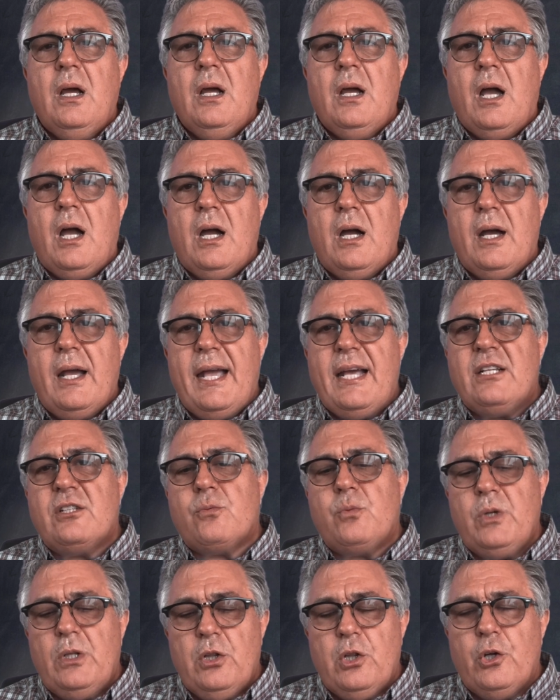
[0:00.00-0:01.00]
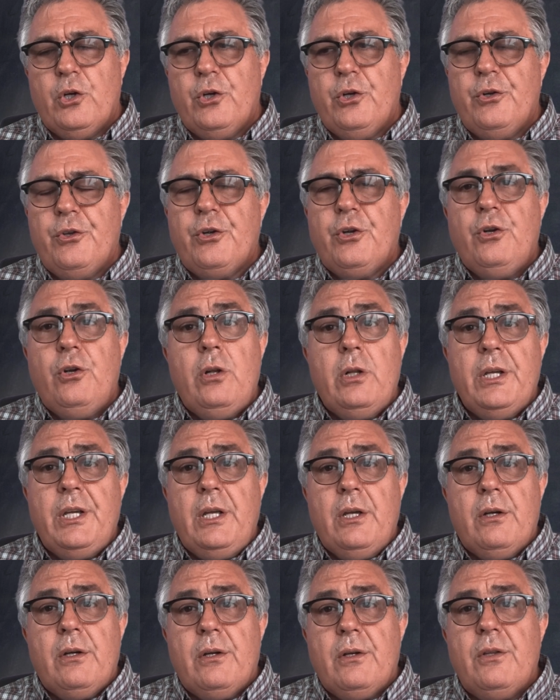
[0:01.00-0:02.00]
as we learned
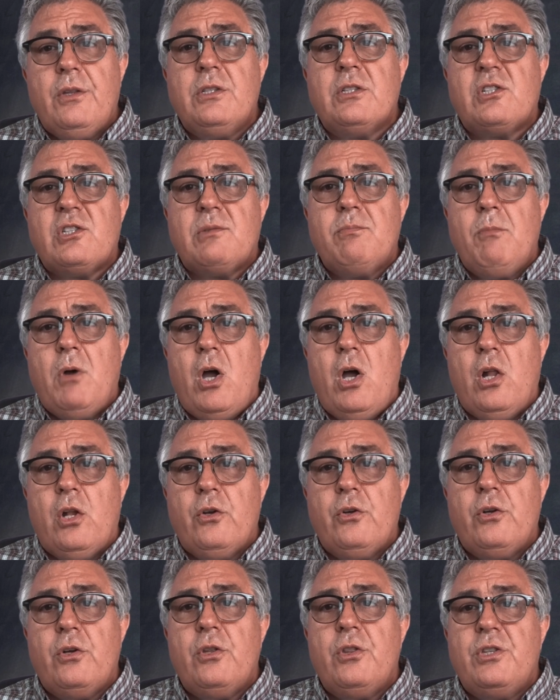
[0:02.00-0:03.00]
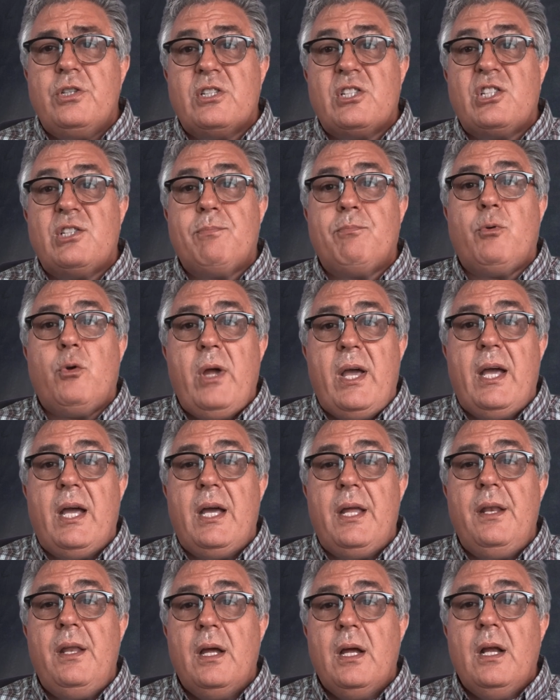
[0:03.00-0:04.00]
earlier, the smaller the
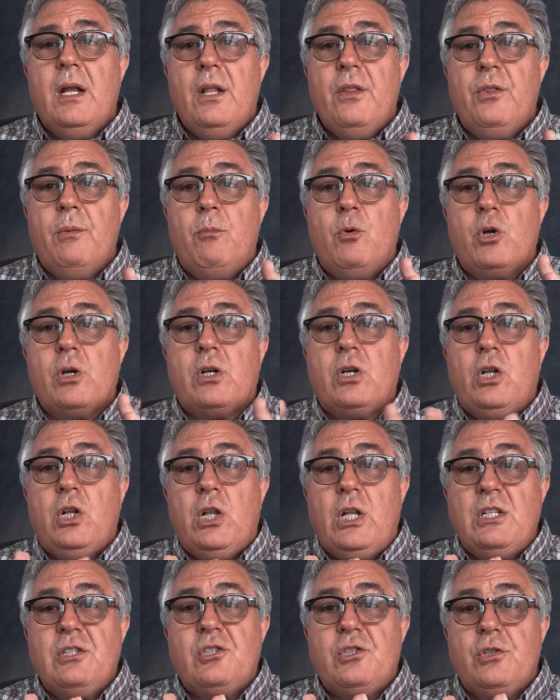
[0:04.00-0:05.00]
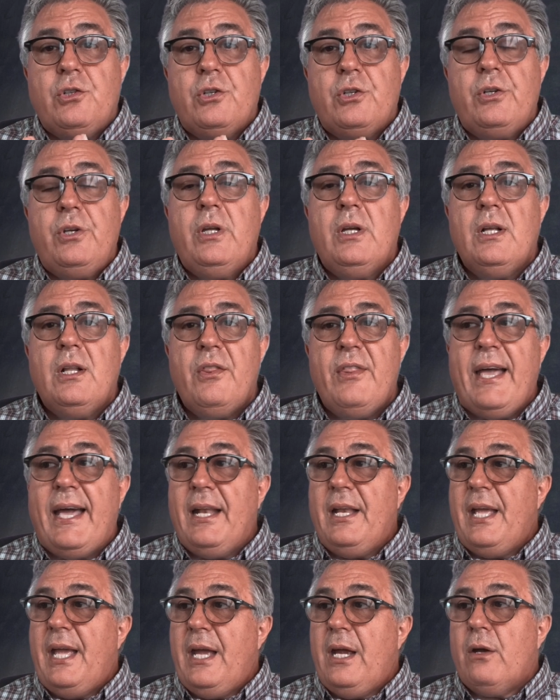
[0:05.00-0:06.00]
spread, the more clustered
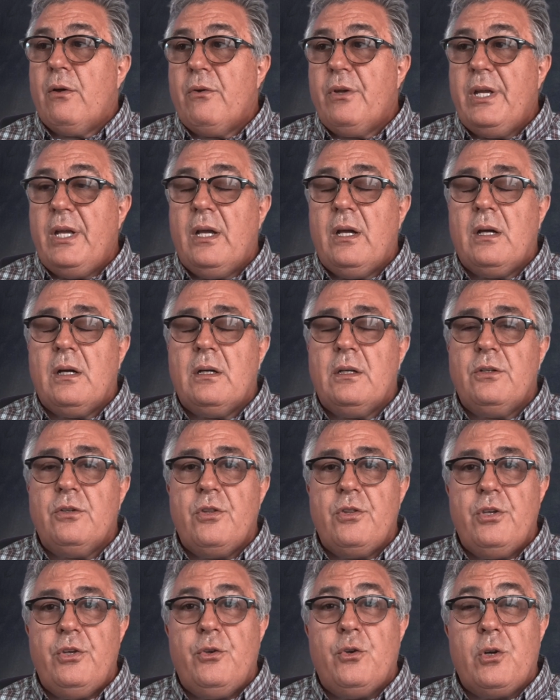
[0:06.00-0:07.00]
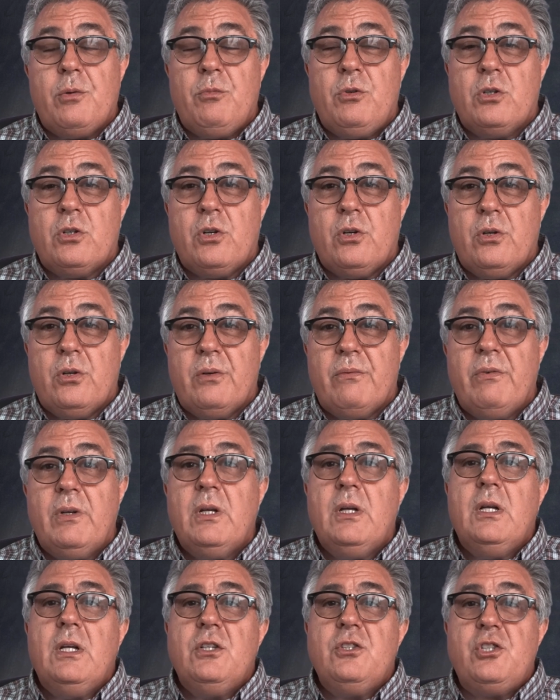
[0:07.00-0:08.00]
that area under the normal curve
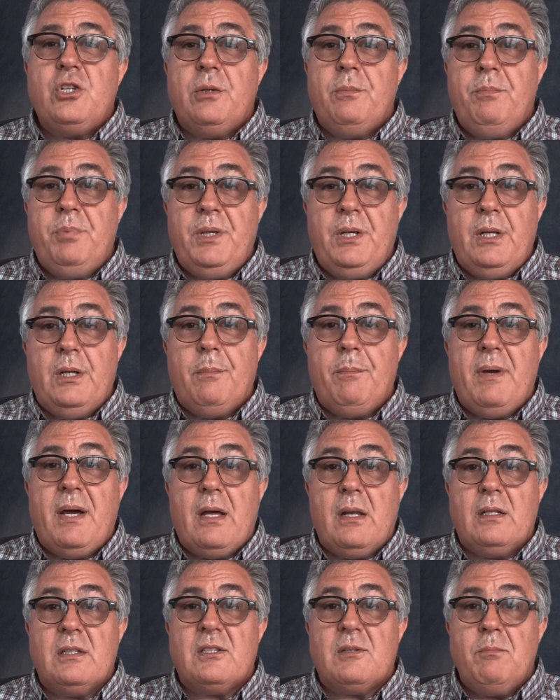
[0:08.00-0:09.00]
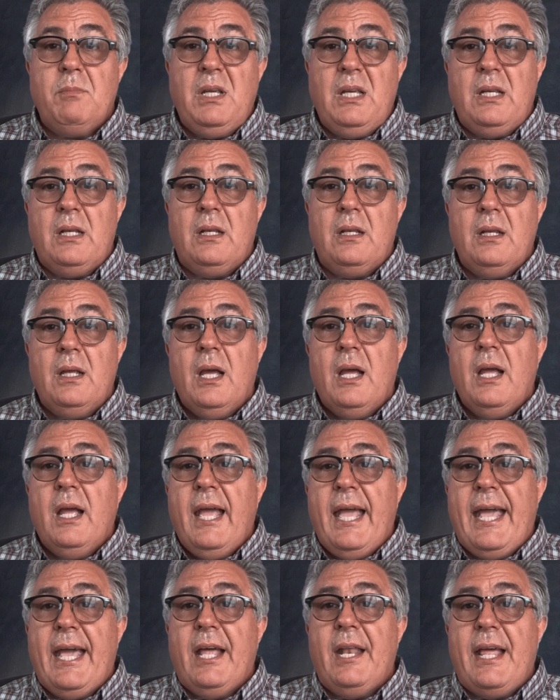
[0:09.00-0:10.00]
should be about its mean.
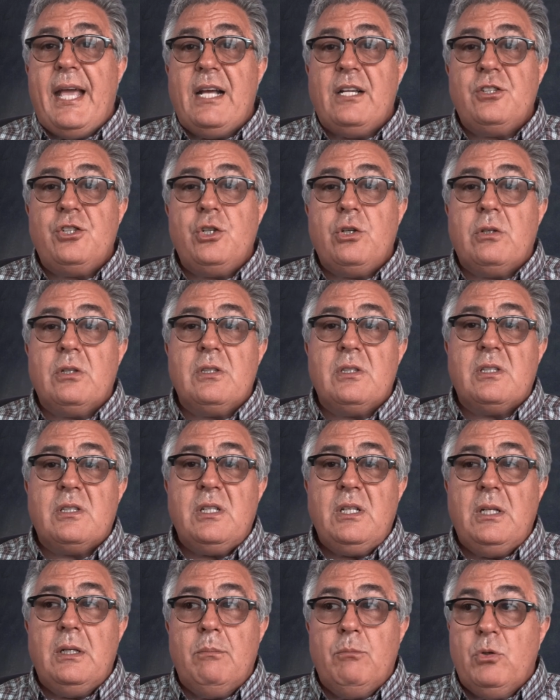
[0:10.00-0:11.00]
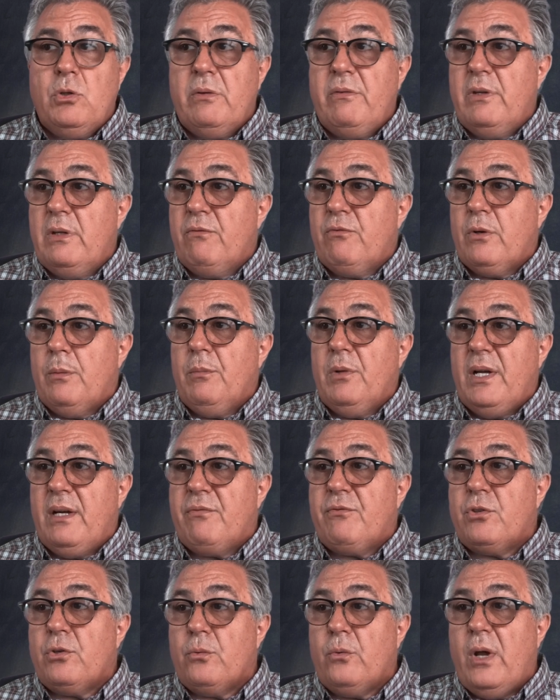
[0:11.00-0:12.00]
And as you can see, moving from
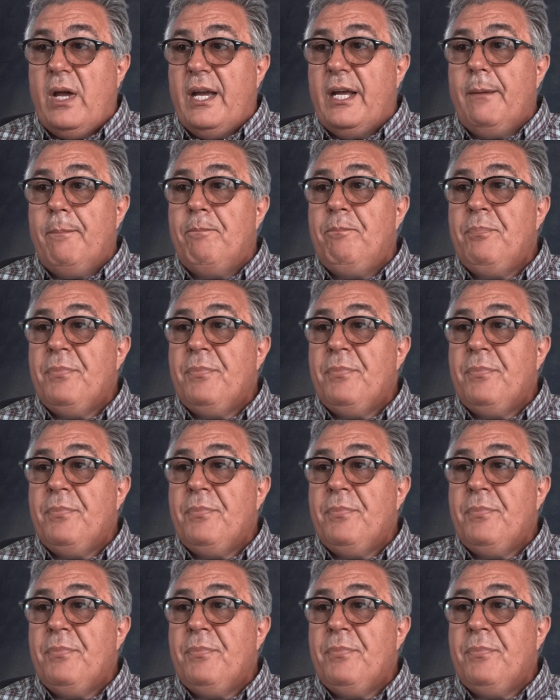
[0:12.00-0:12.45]
left to right,